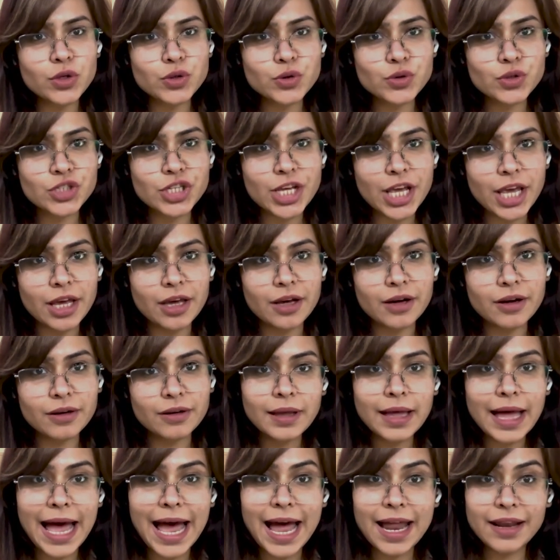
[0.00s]
to take?
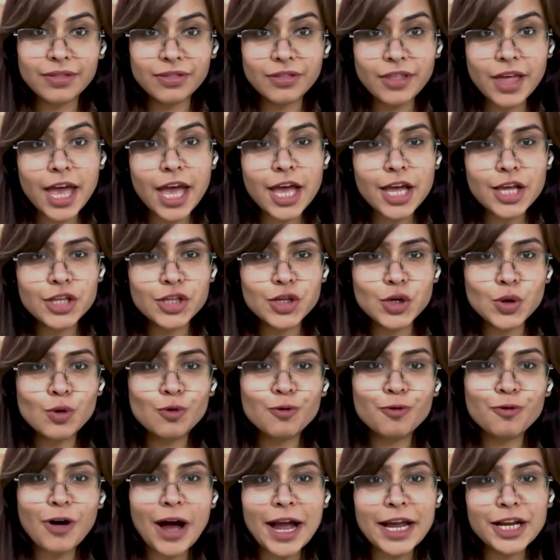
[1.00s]
And there
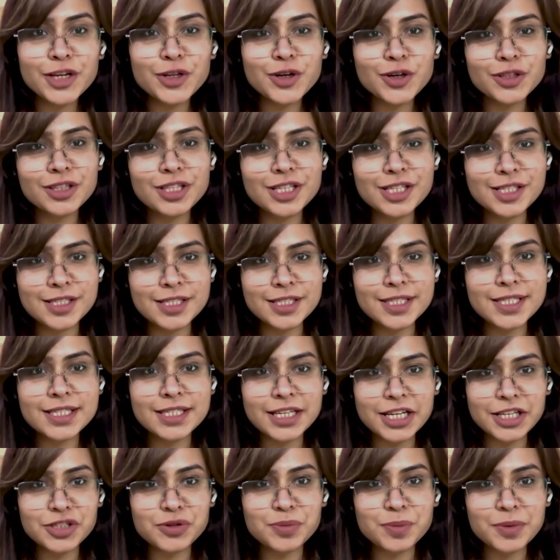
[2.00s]
you'll find your thesis
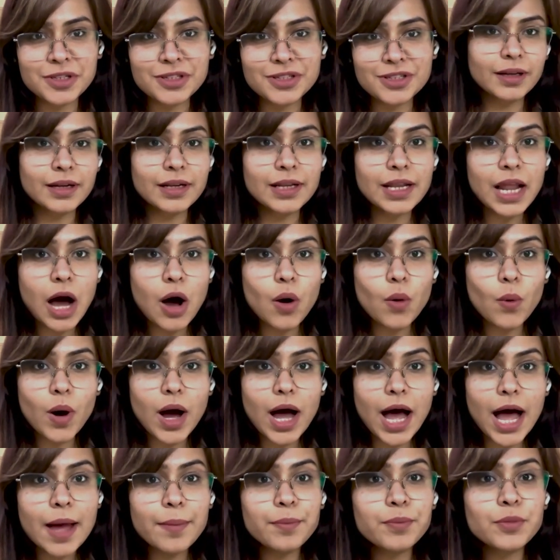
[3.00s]
statement. Now,
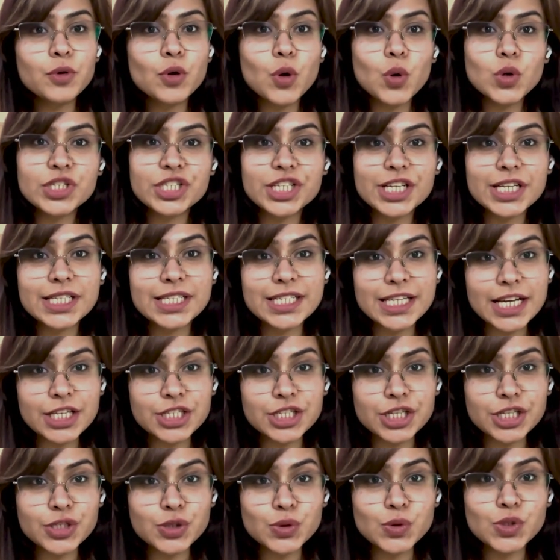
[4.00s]
I'm no
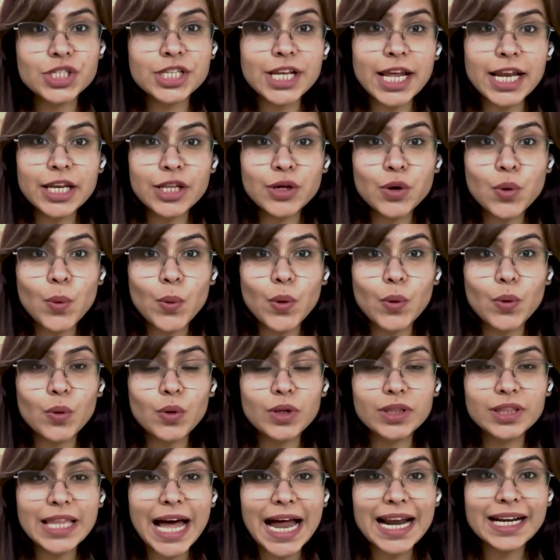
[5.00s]
dictator to tell you
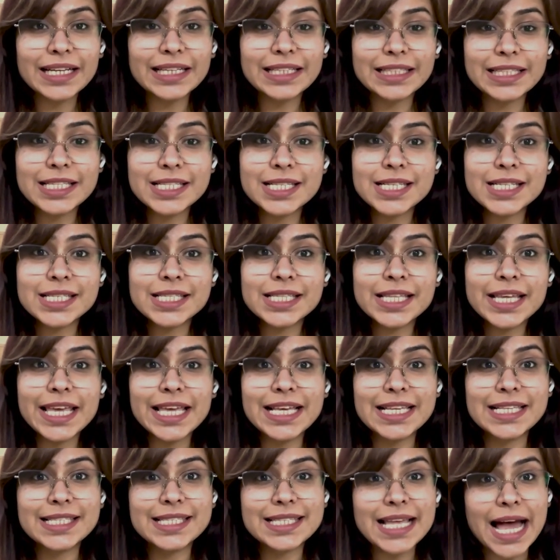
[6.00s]
that this is the
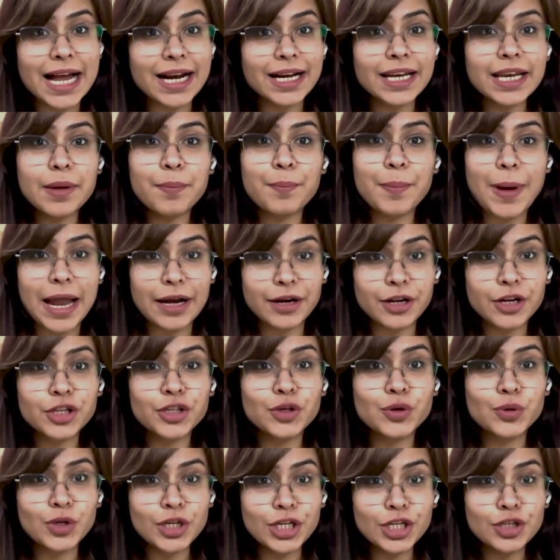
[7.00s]
exactly pattern
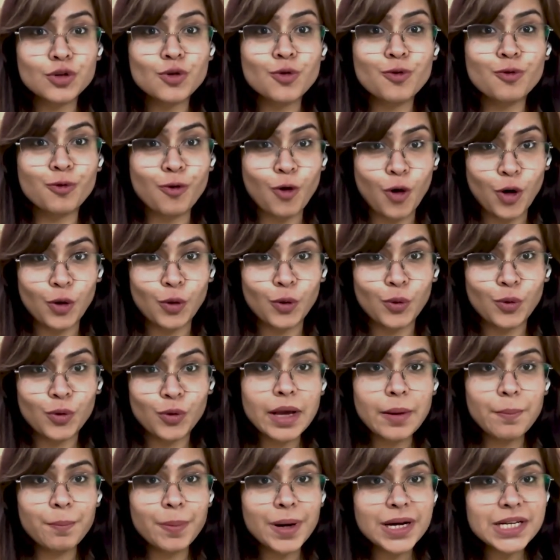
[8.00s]
you need to follow,
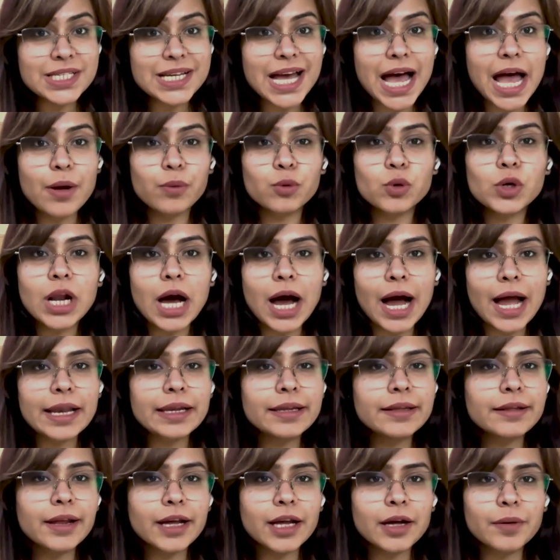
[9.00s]
but I will
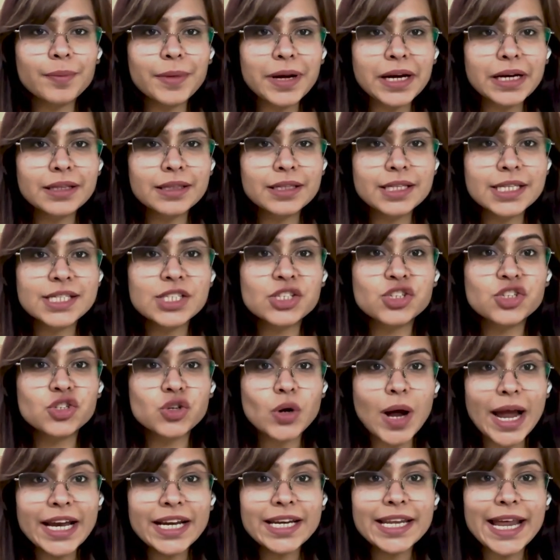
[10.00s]
highly recommend this
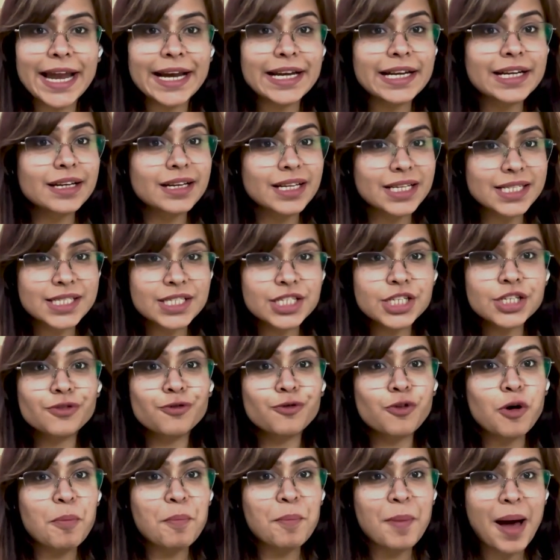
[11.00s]
tried and tested
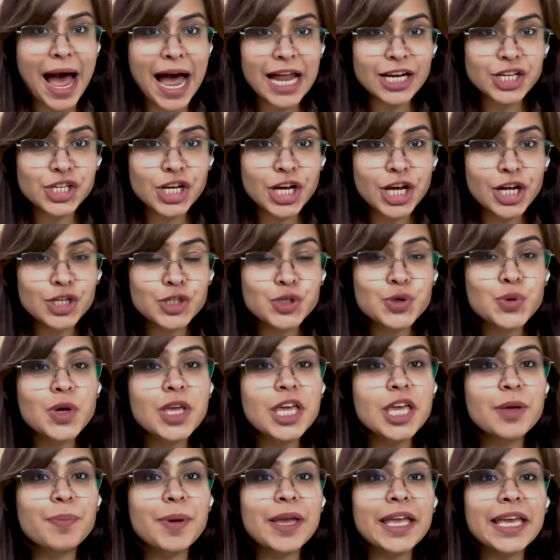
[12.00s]
format to
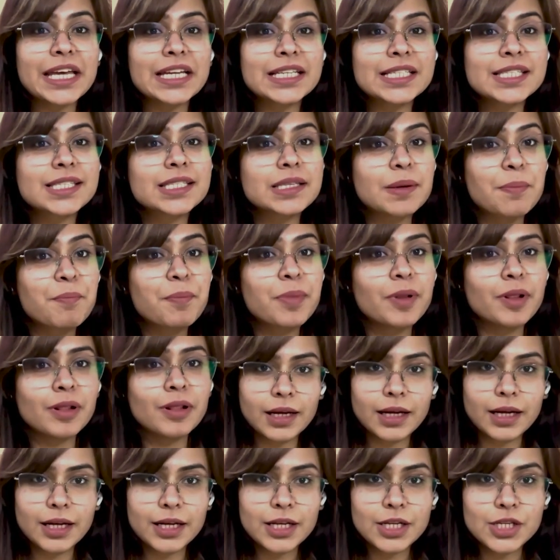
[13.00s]
keeping it simple.
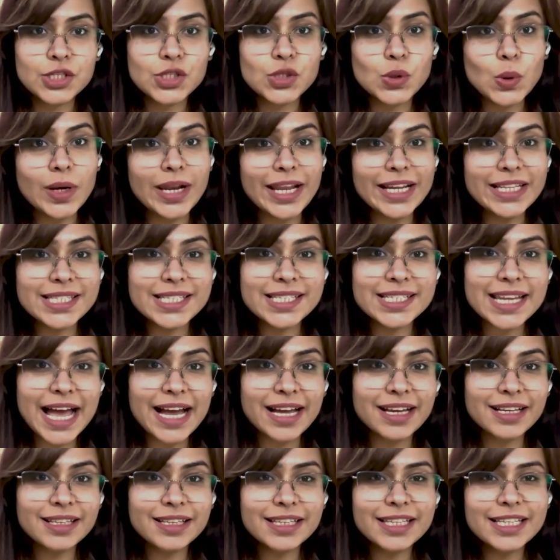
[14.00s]
So let's
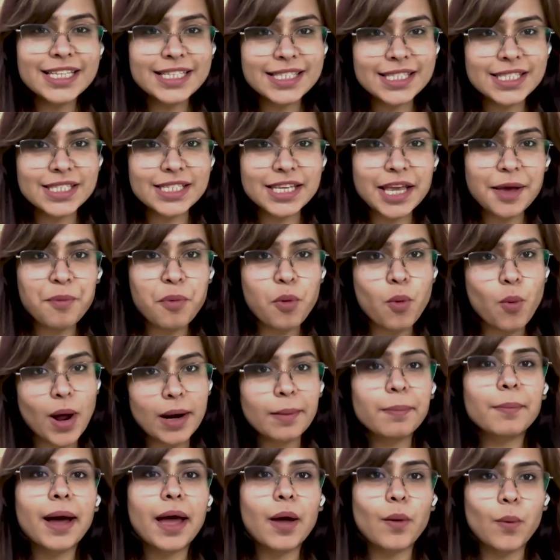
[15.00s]
tackle each step one
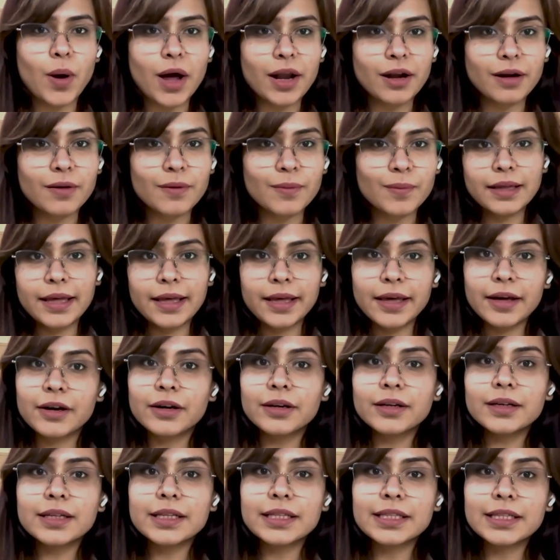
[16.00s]
by one.
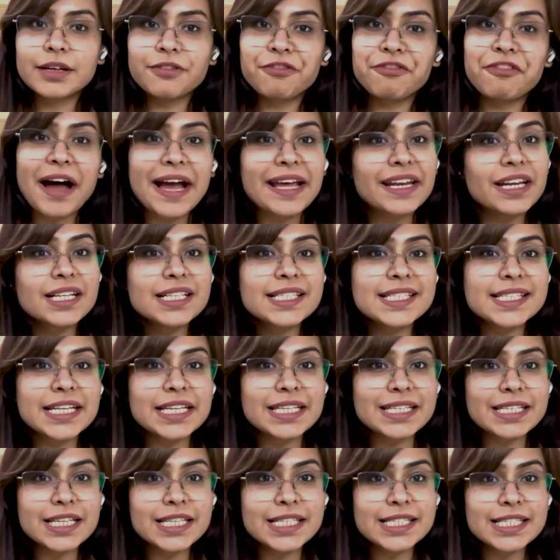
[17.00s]
Here, the final
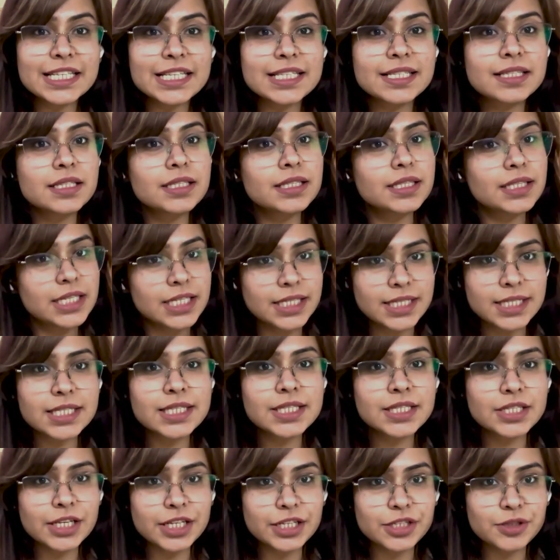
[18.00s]
sentence is the thesis
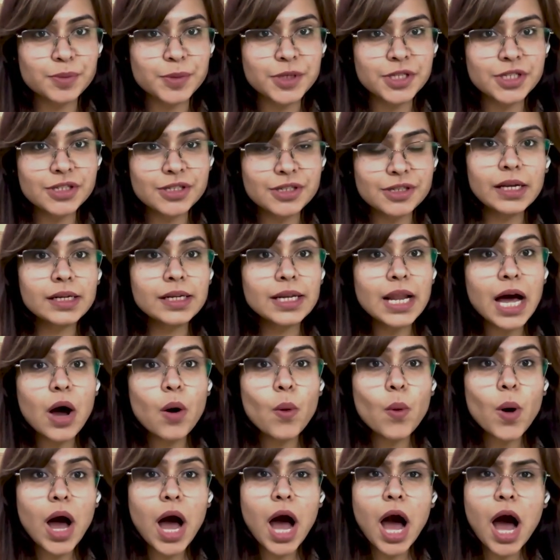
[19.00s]
statement.
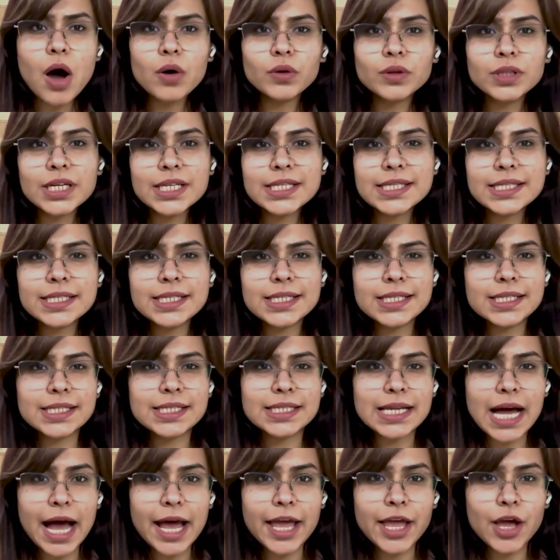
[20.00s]
Now, how does this
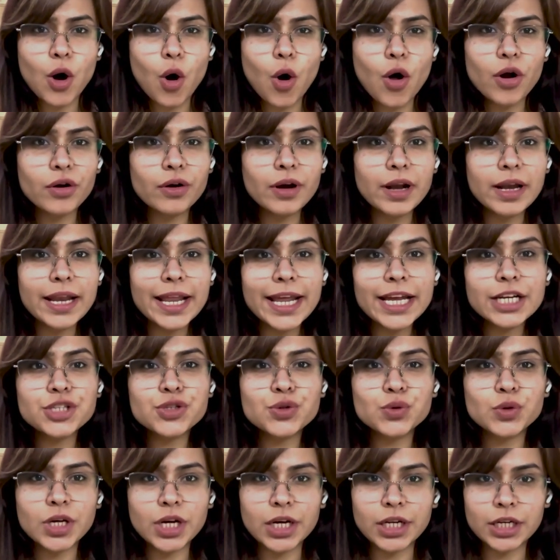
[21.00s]
tie or relate to
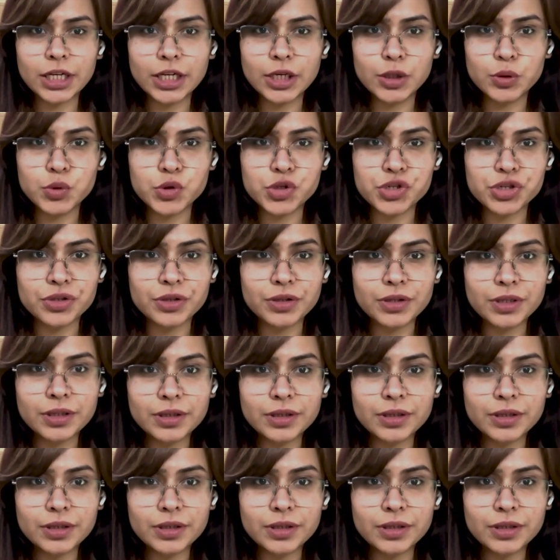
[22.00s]
the conclusion?